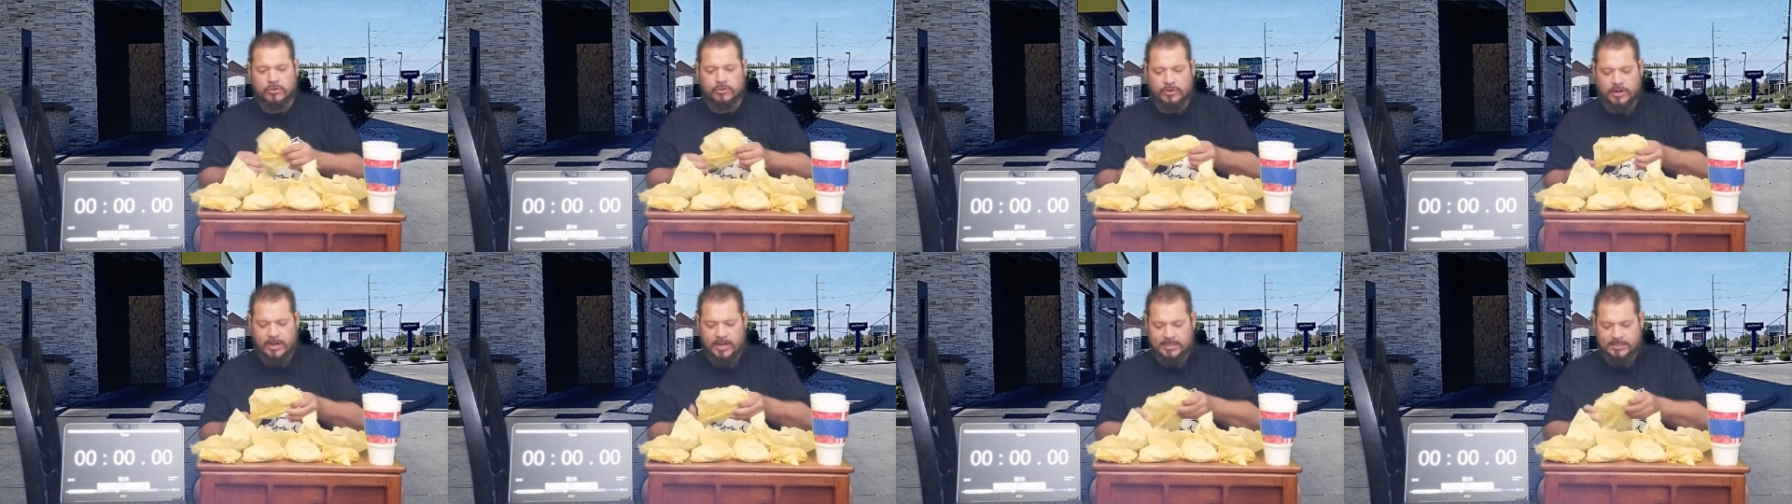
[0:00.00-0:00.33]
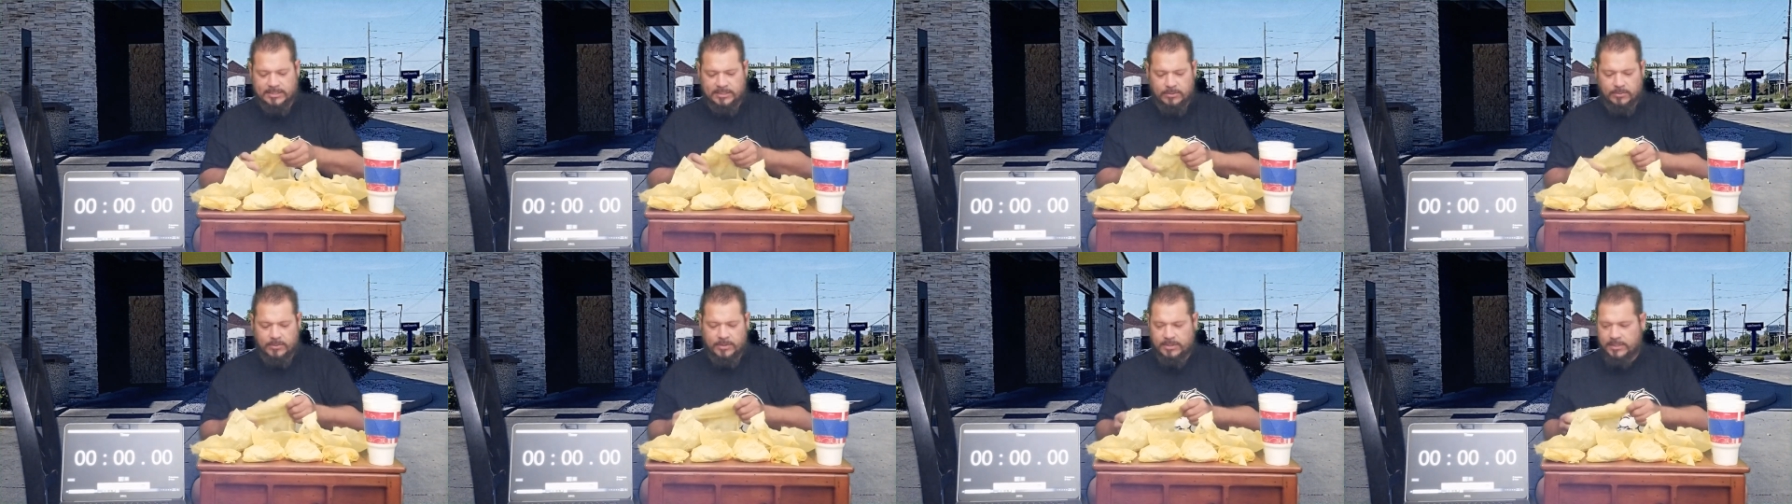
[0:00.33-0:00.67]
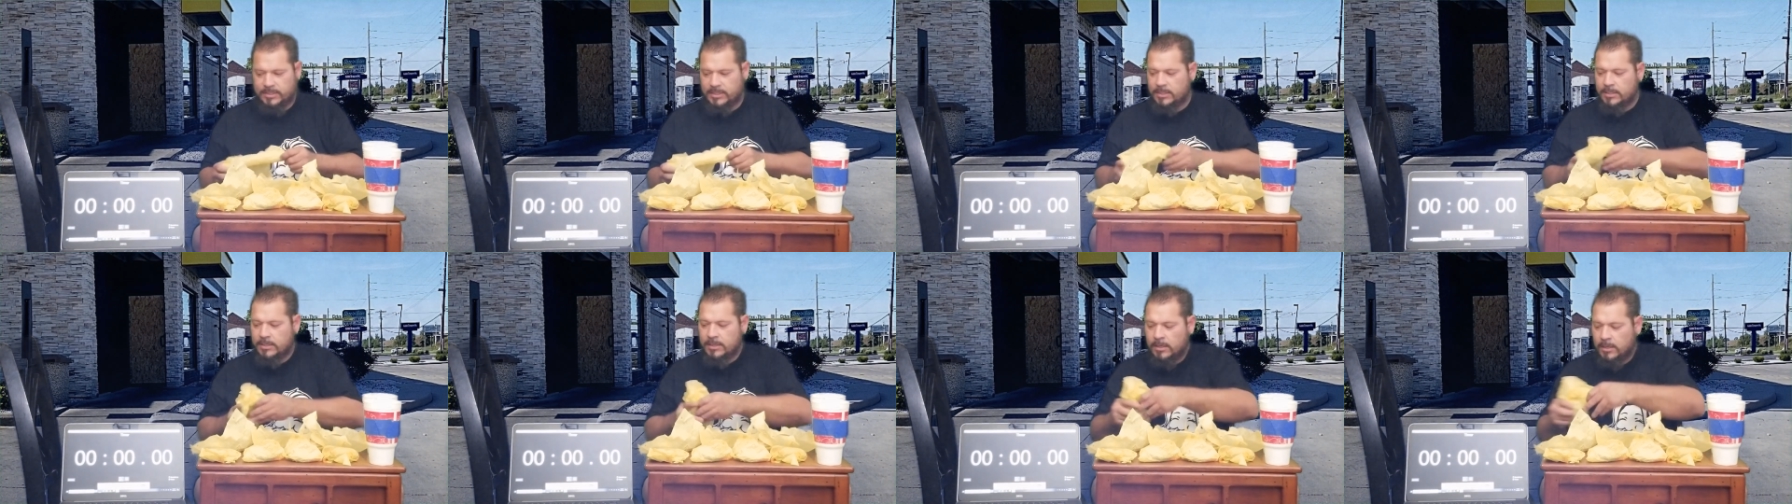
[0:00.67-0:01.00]
crazy with
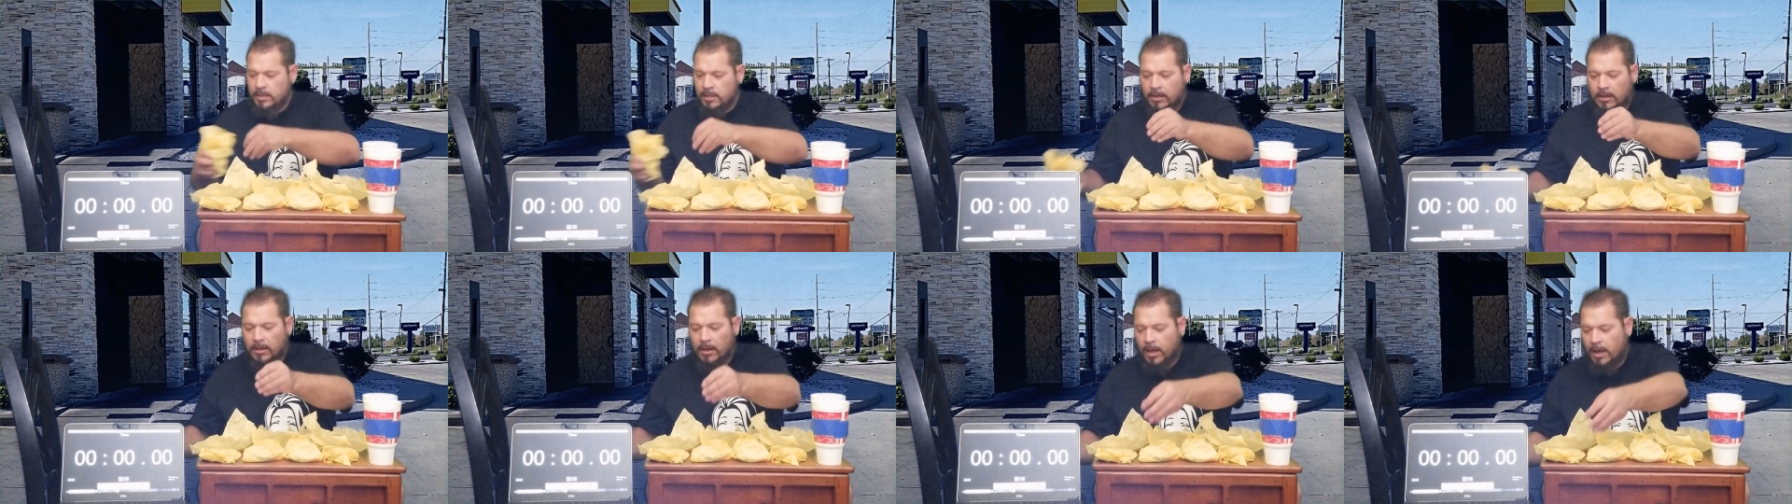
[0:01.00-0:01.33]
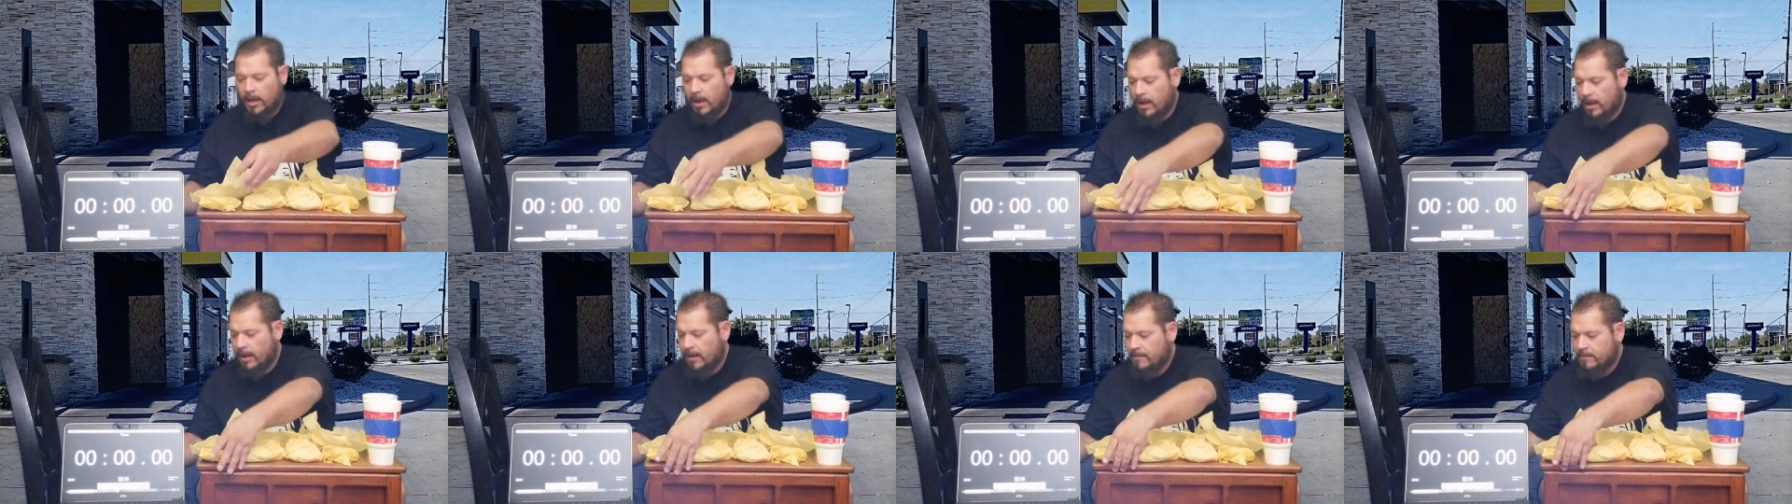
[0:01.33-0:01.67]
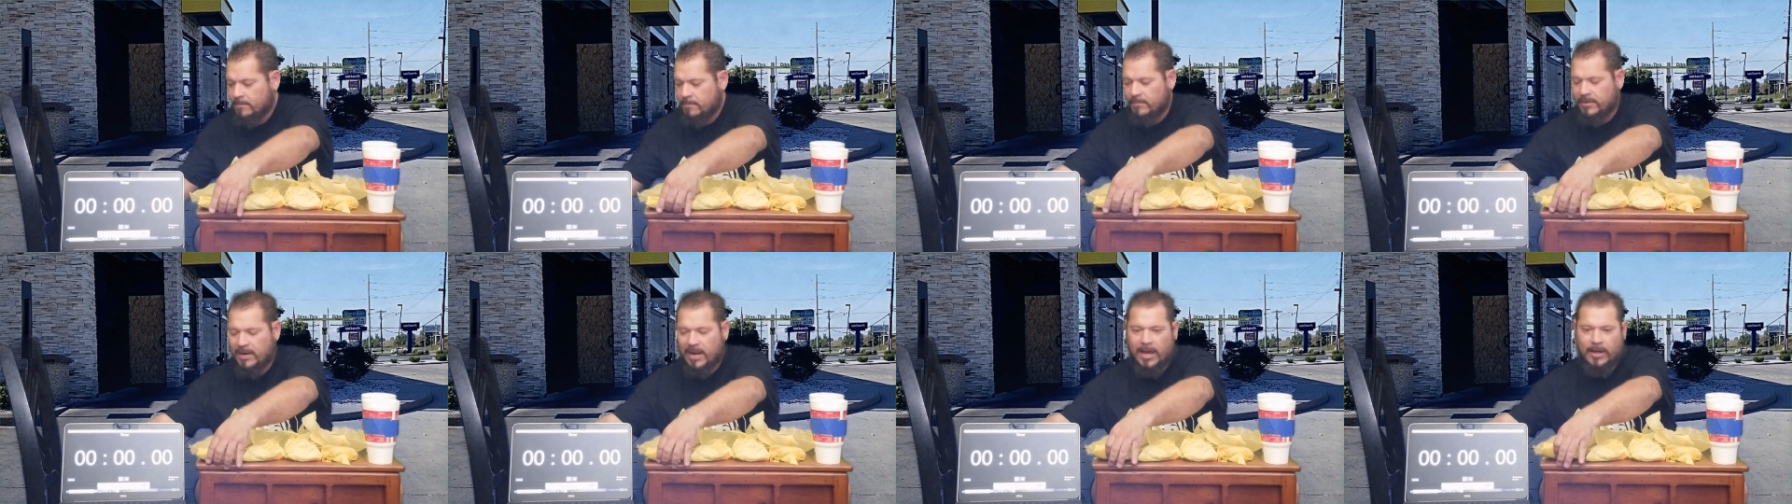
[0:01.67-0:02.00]
it. Uh,
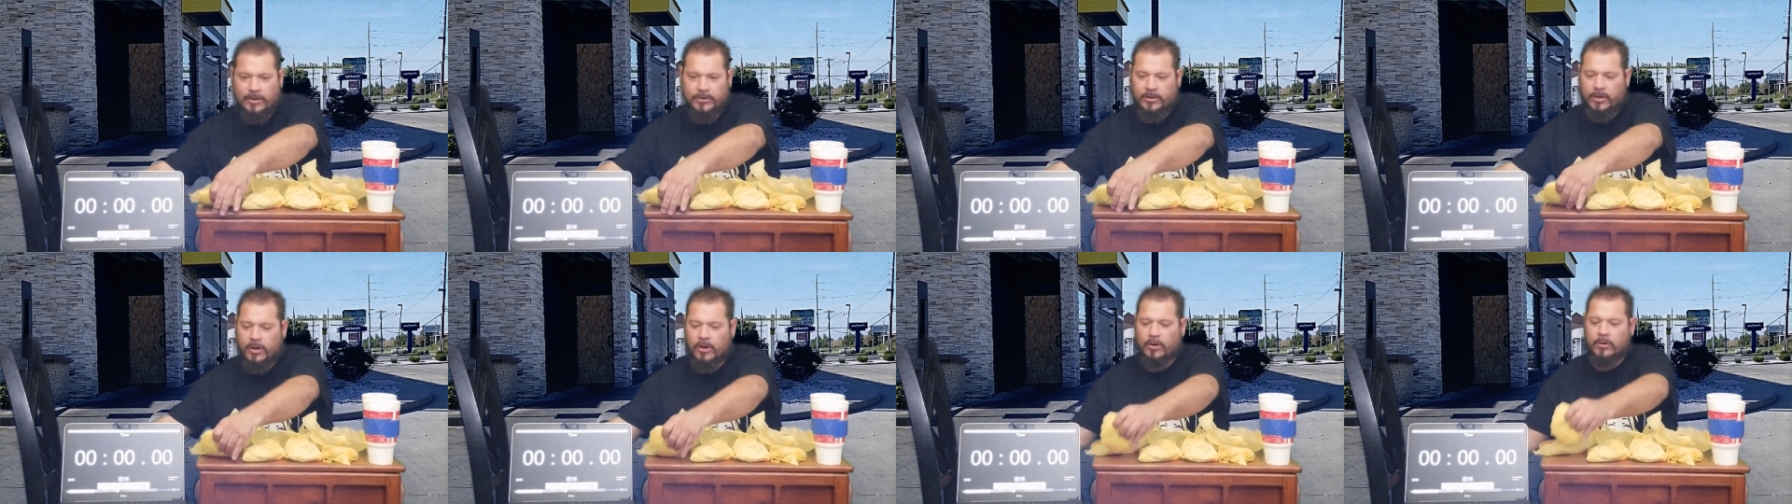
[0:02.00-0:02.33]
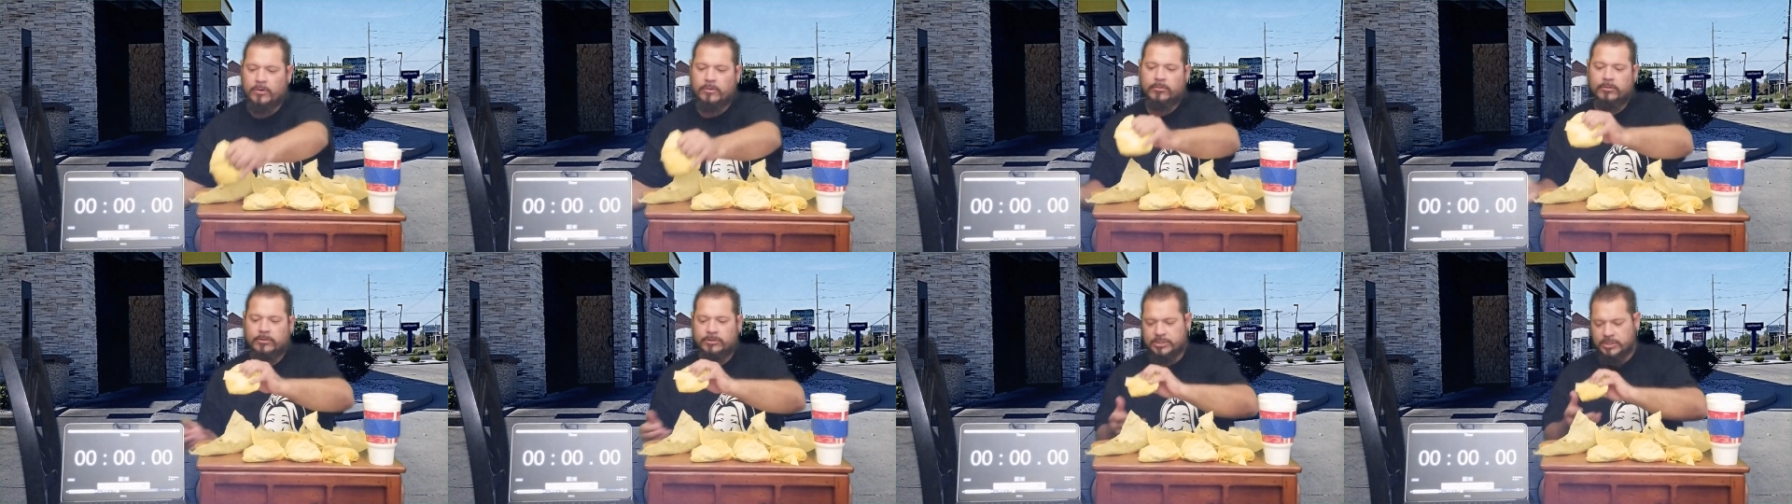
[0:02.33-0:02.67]
but I don't know.